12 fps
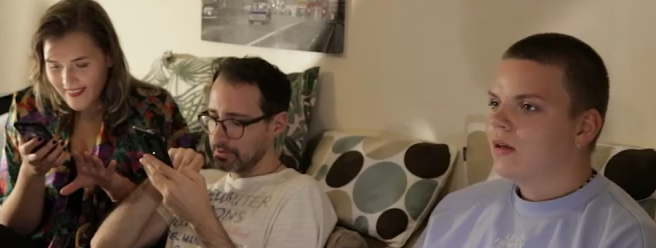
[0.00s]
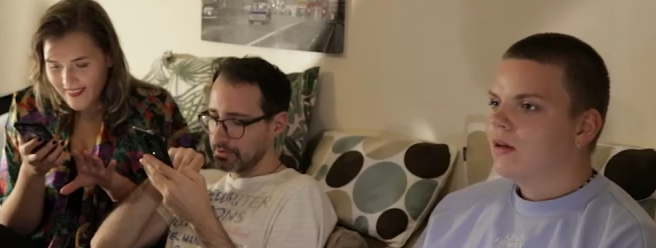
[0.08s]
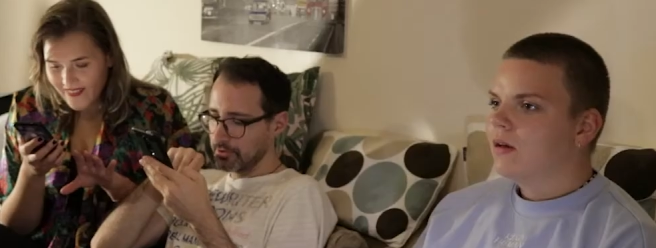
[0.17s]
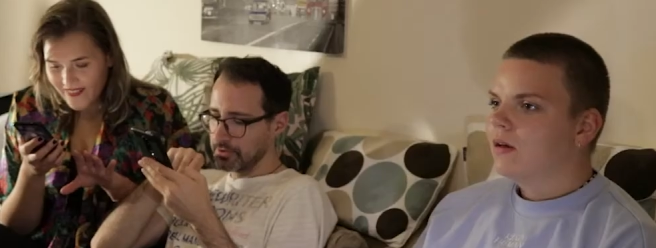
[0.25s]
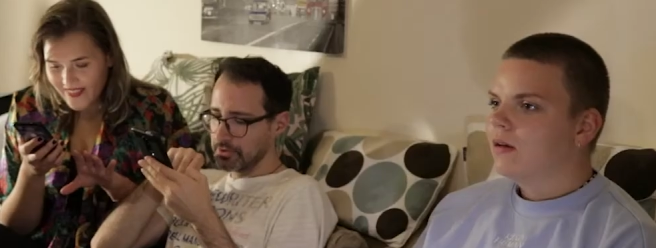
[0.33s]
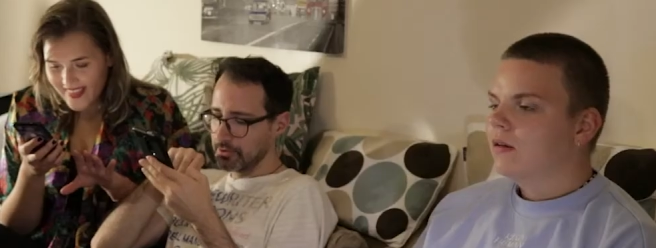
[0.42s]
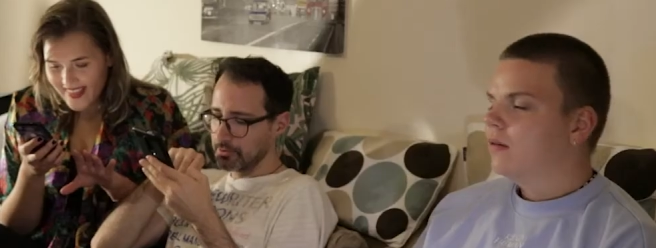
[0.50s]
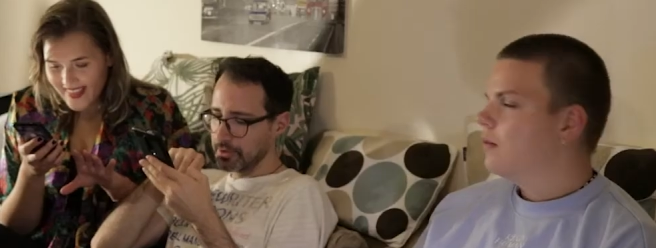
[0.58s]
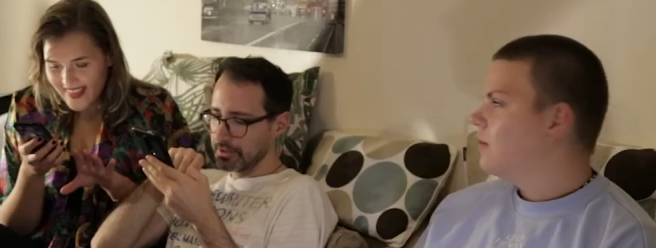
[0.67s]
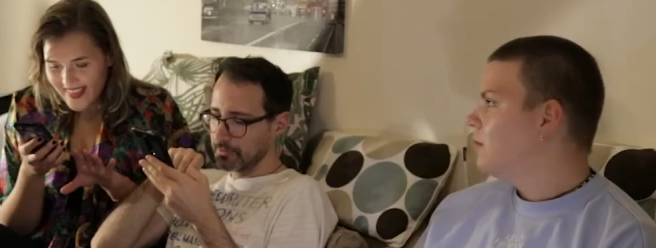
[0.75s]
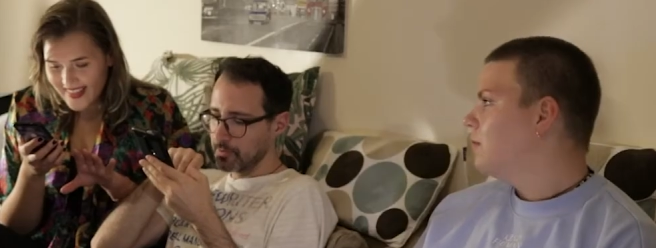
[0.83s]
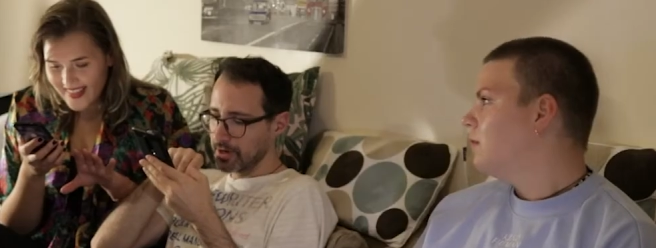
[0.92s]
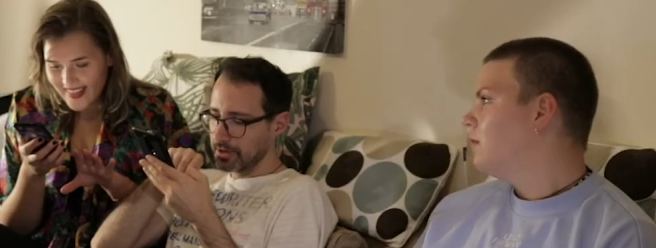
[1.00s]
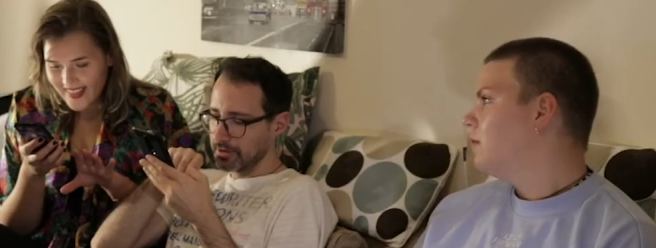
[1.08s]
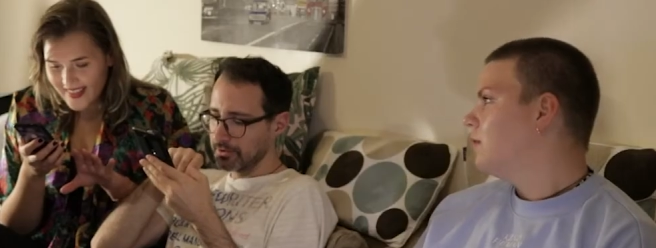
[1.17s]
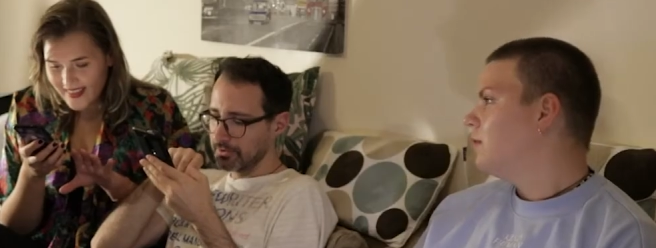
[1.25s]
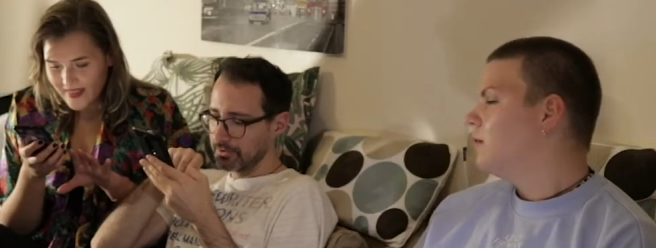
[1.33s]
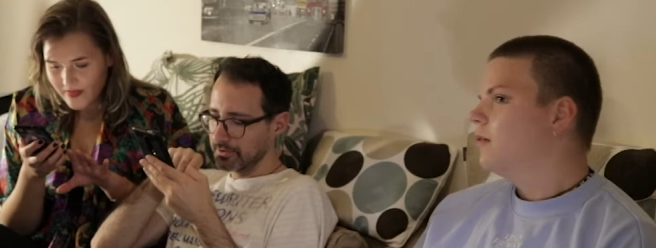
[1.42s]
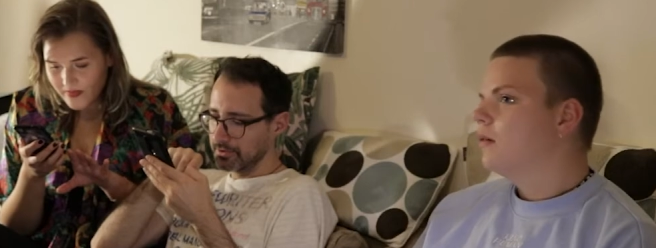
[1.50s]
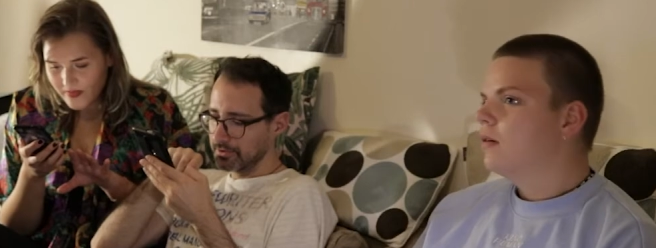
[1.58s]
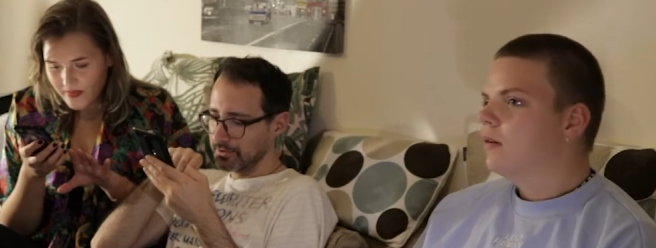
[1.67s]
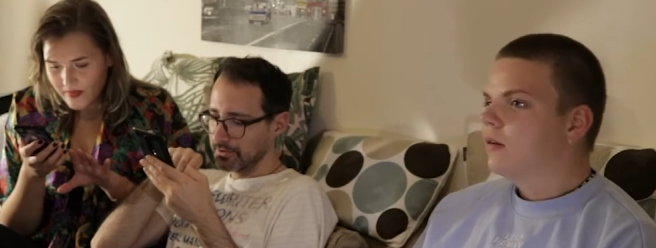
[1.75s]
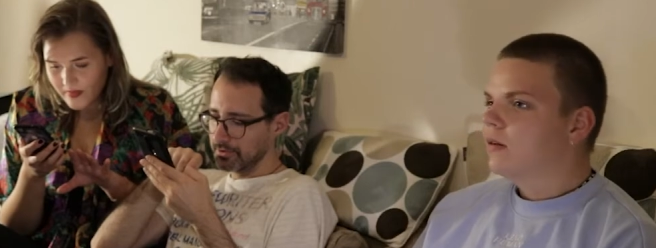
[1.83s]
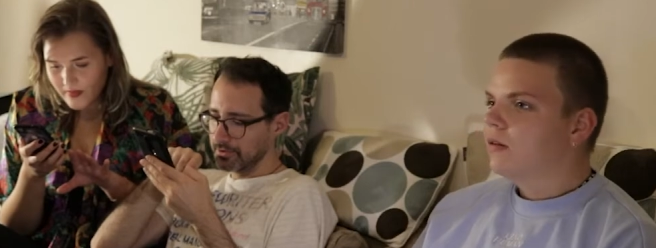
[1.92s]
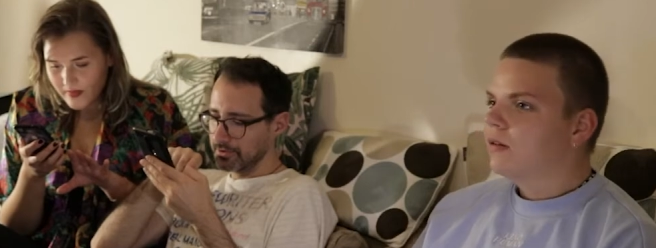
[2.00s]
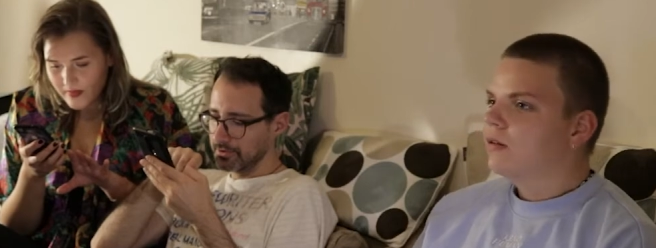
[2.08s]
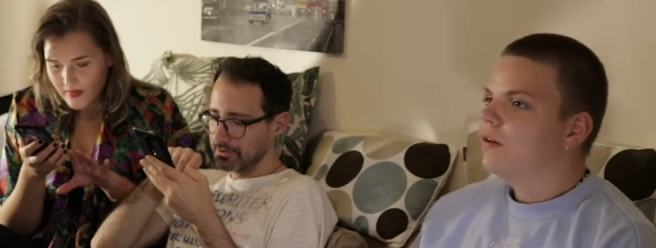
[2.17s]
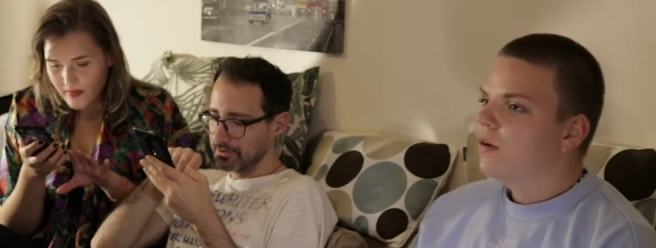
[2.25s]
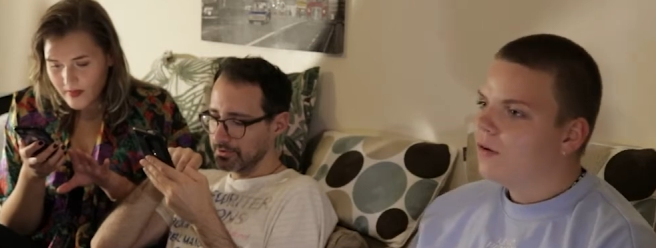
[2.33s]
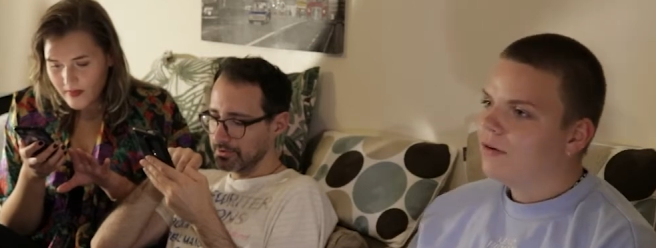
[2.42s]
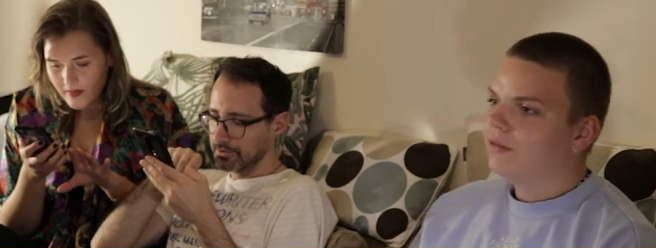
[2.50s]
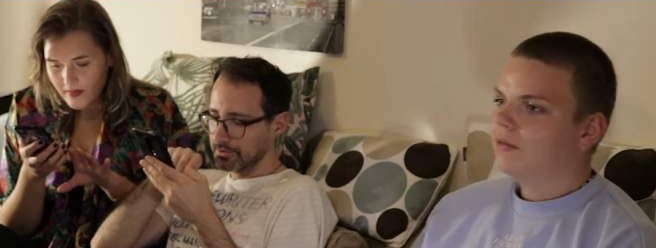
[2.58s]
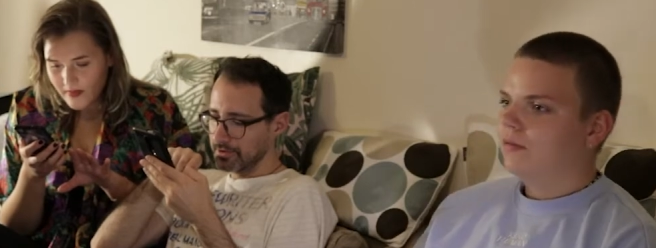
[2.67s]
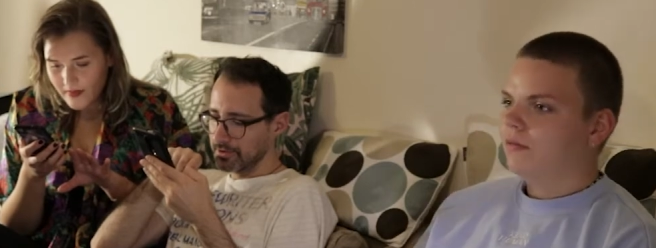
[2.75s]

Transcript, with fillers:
Speaker 1: There is no red wires? No.